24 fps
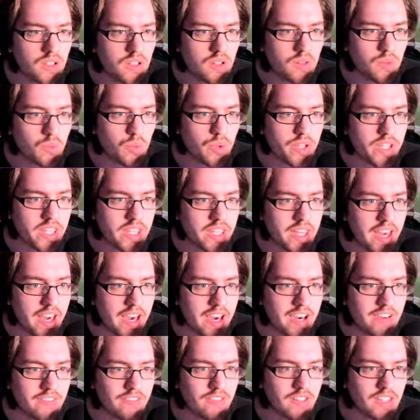We
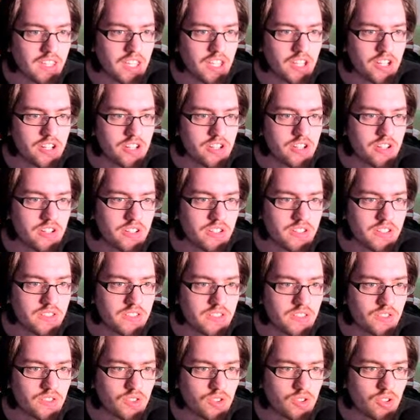have here, this
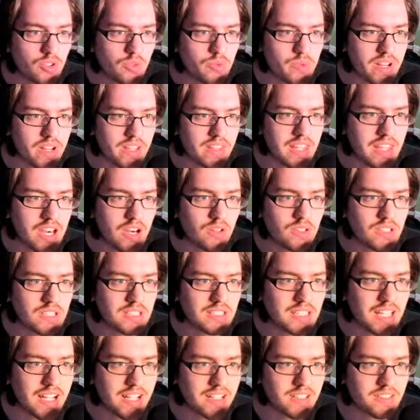is called right now the
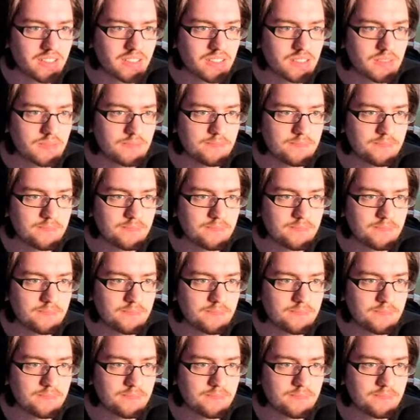tags.